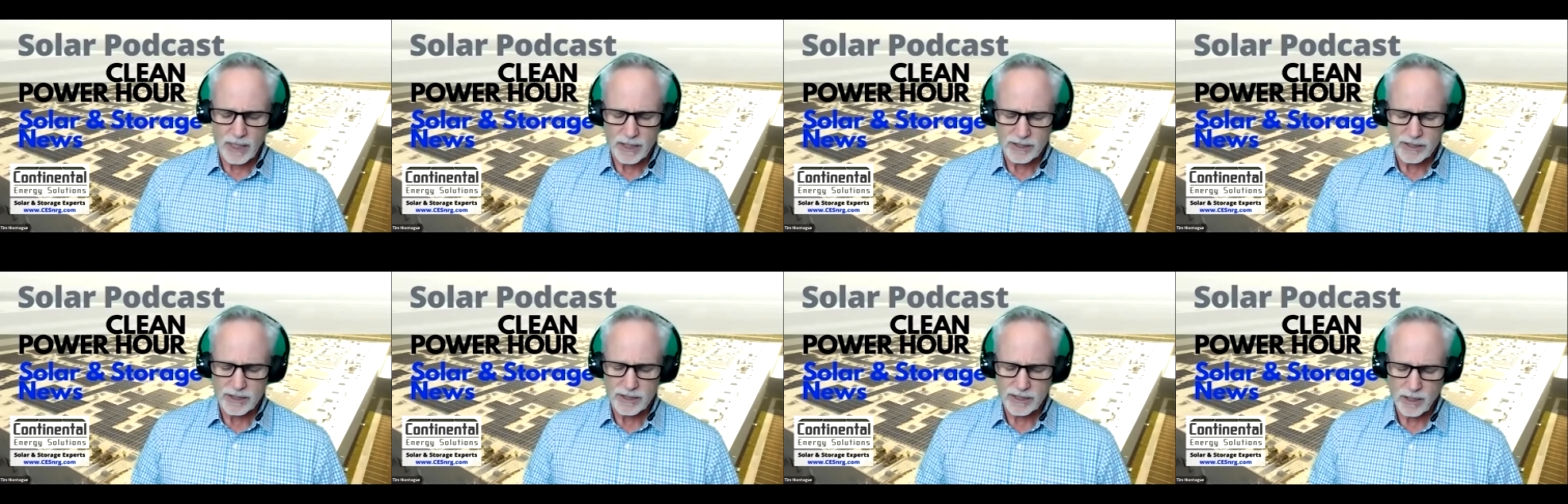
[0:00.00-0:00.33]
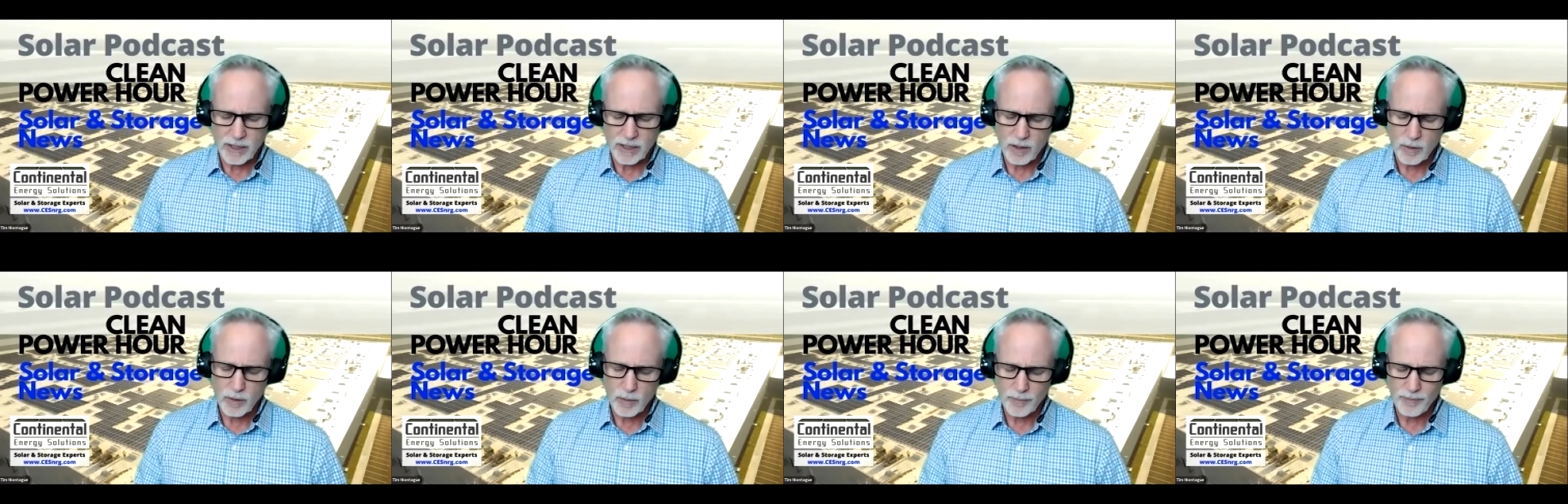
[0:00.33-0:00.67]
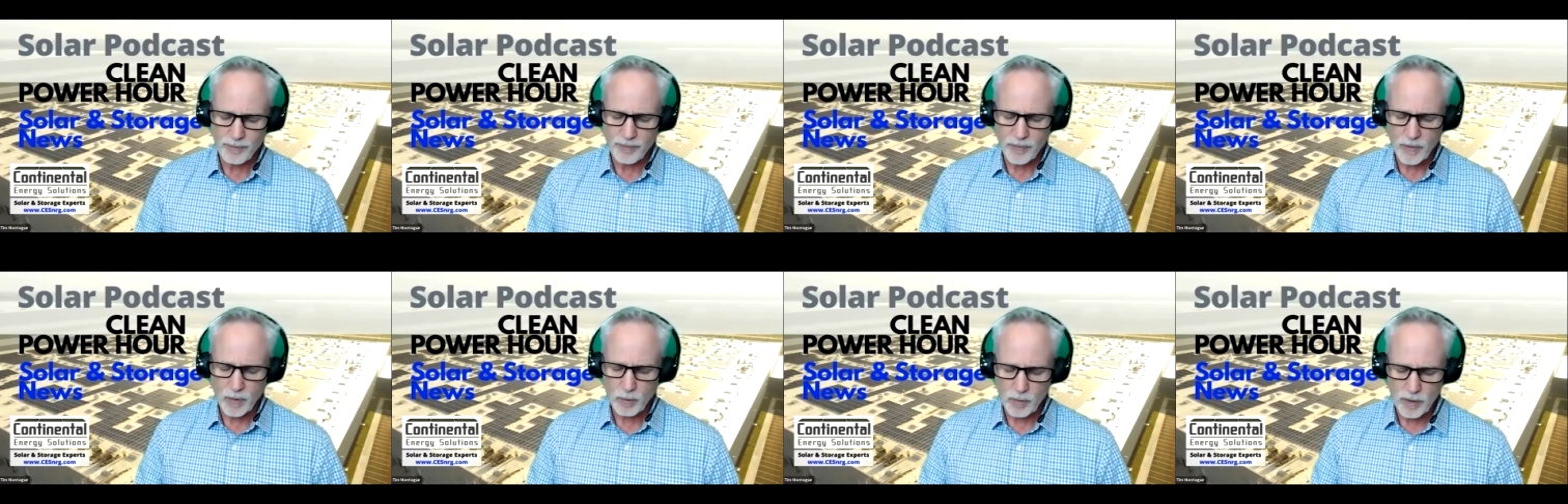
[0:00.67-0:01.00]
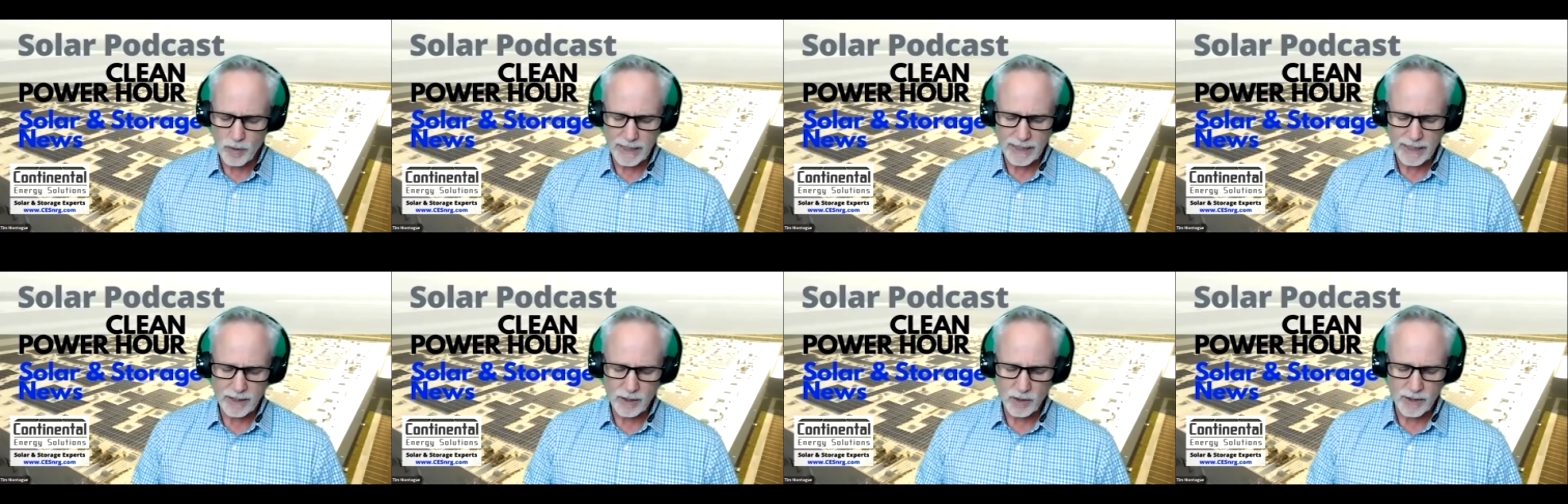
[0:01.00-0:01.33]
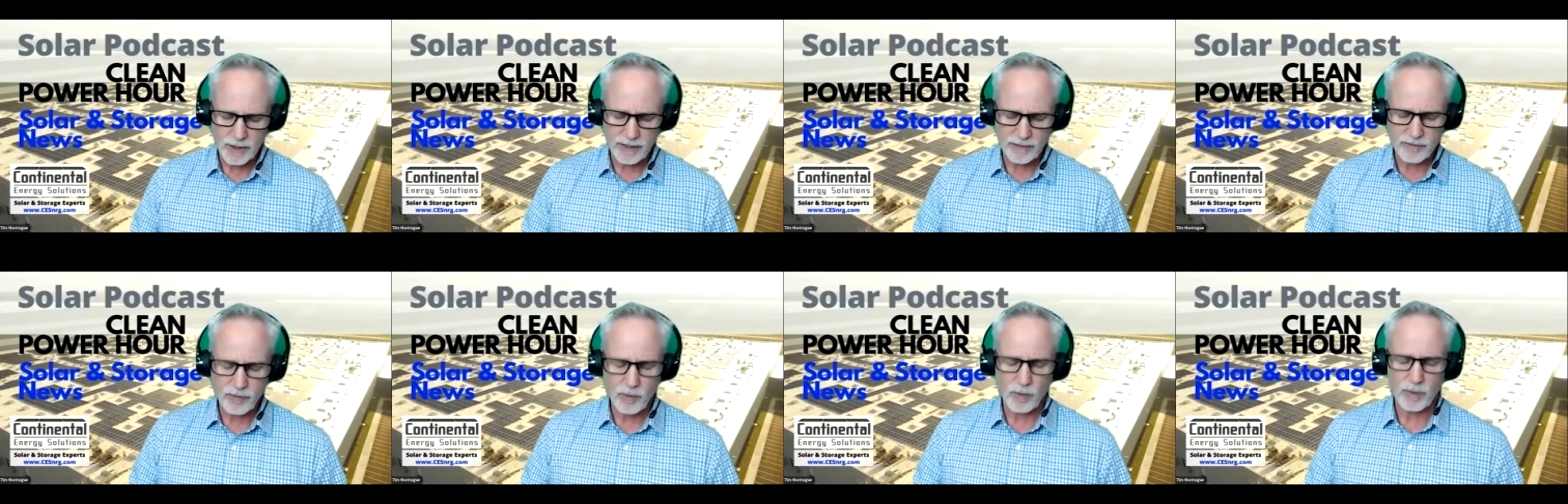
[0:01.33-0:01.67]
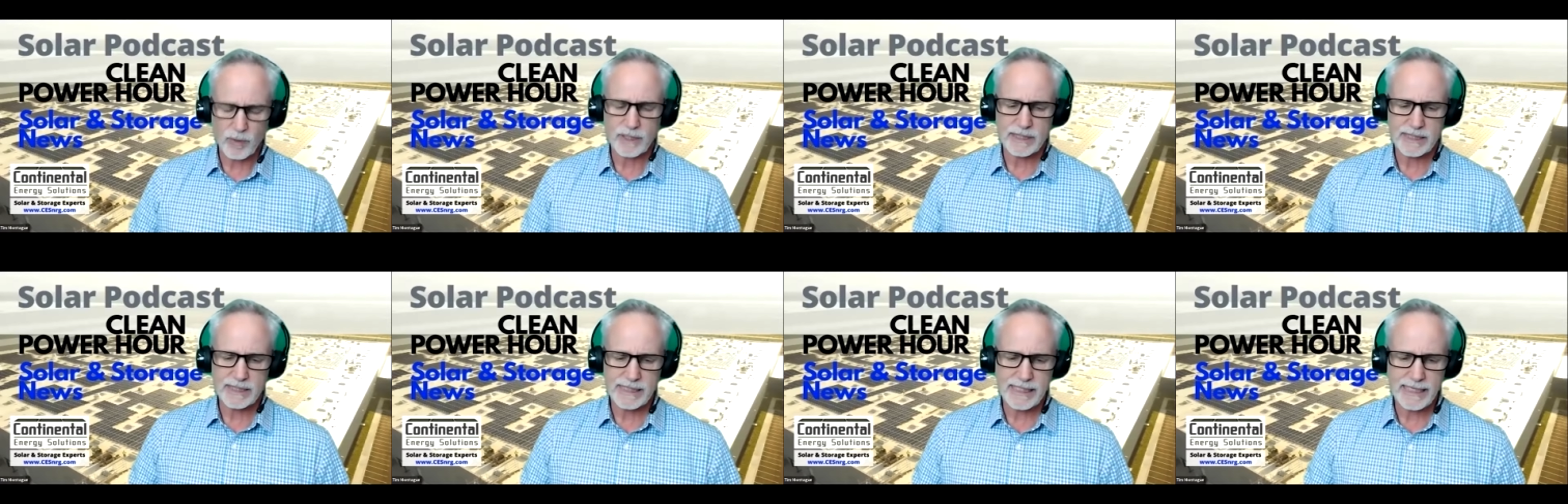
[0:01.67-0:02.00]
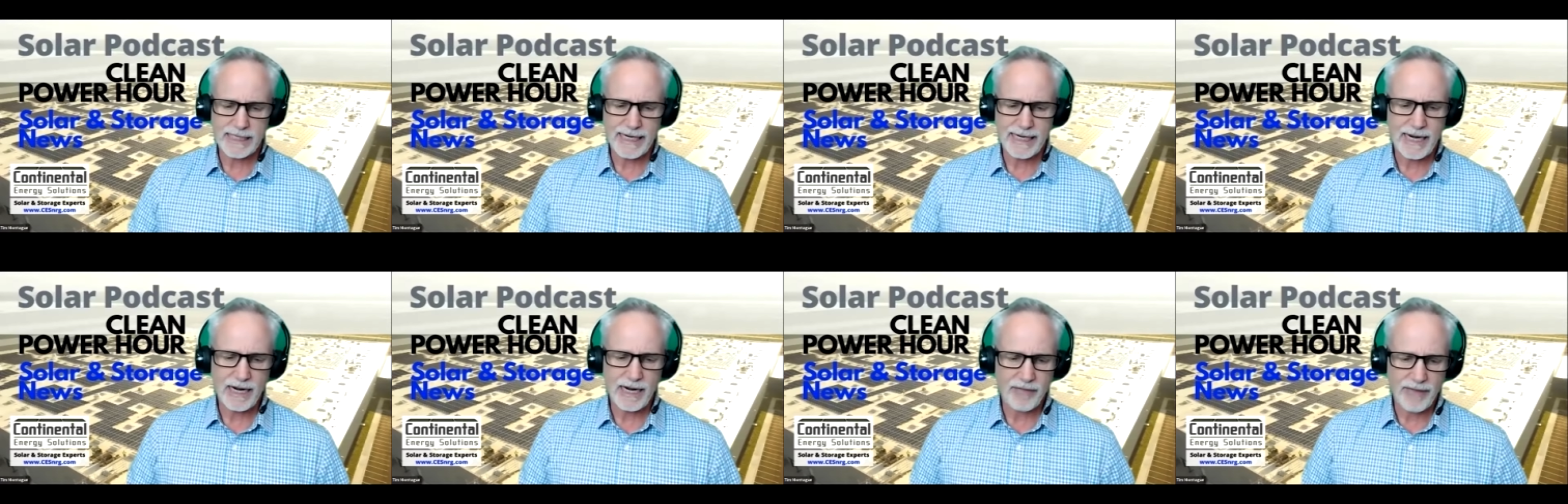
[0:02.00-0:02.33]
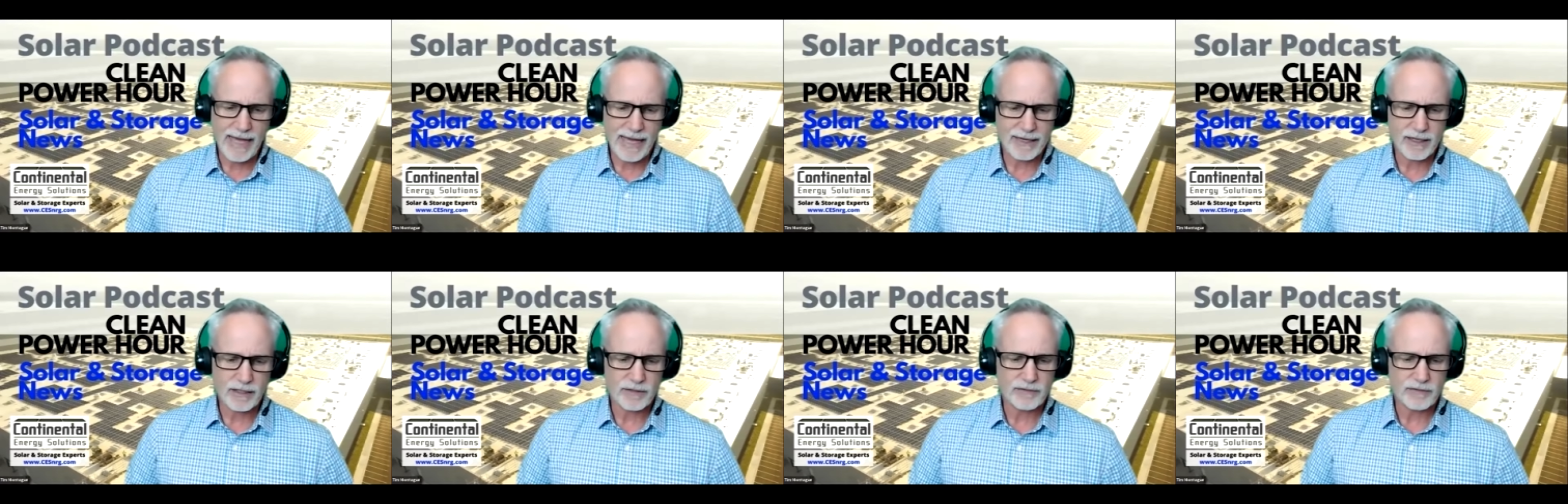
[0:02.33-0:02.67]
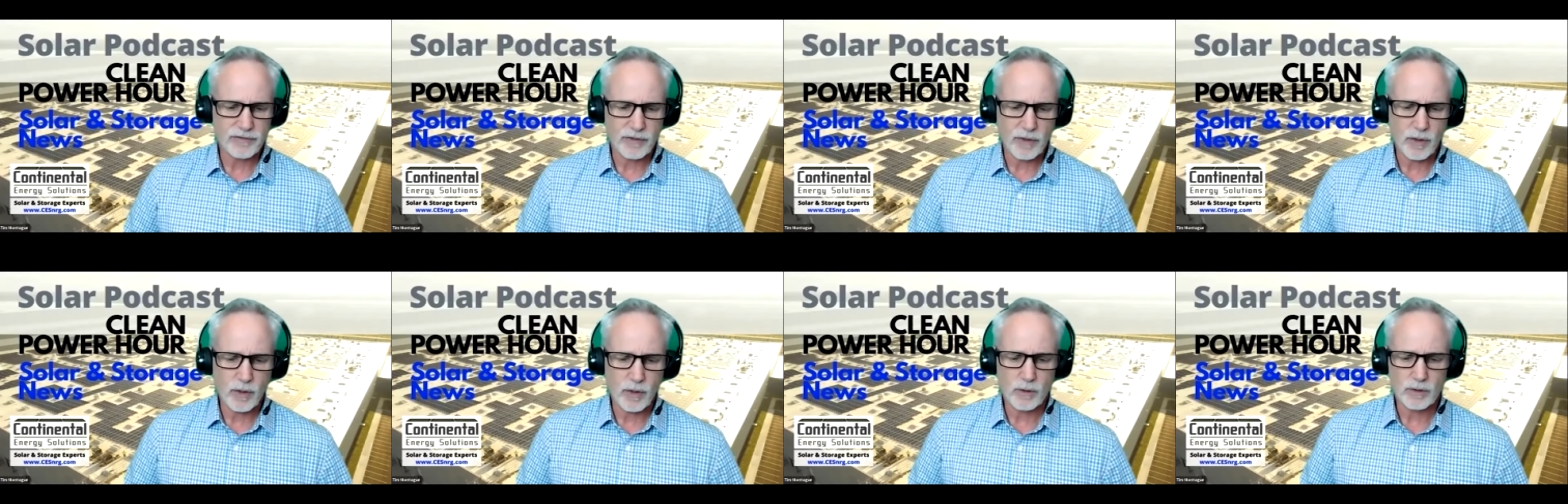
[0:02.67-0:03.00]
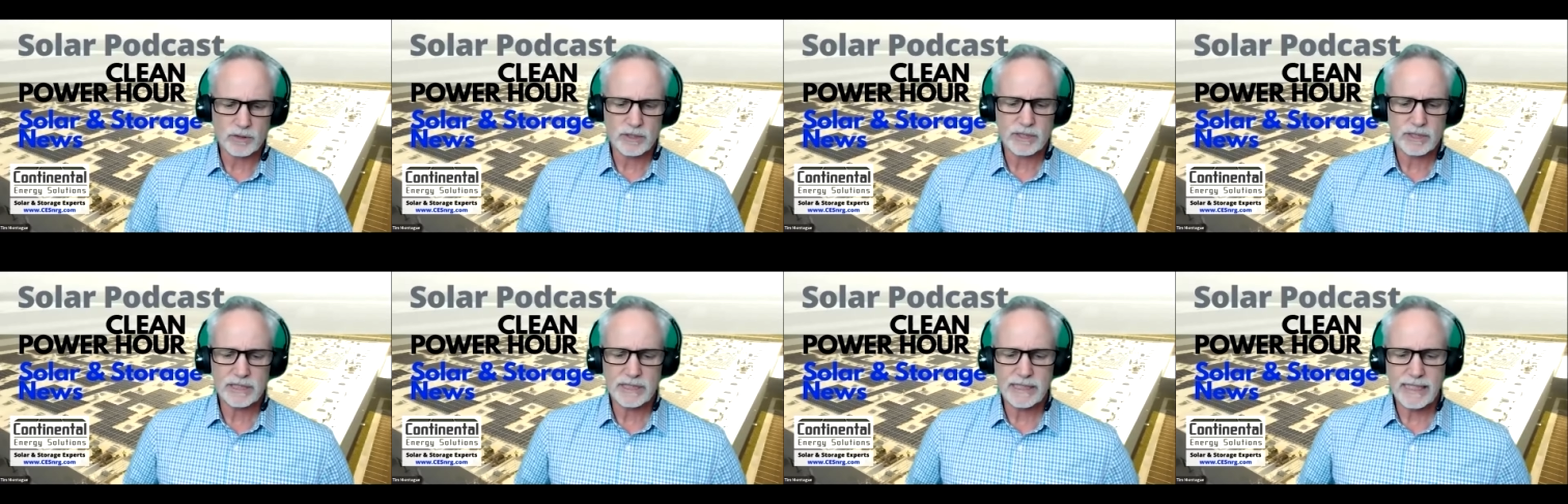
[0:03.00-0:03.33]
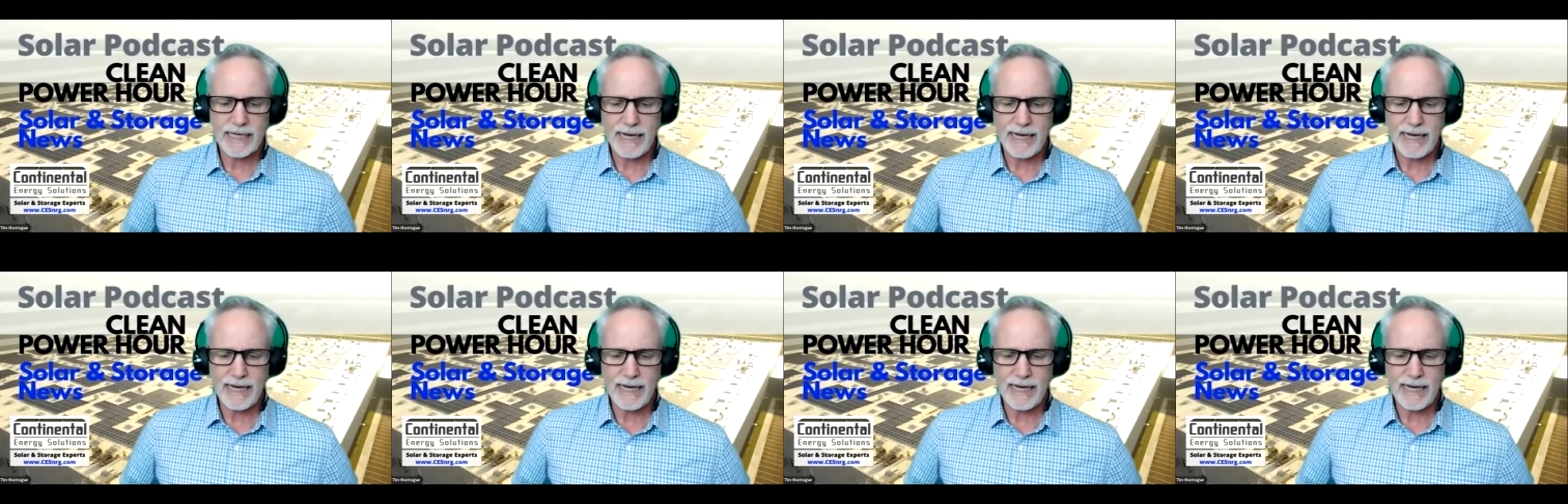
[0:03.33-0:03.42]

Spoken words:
So really looking forward to seeing how that unfolds.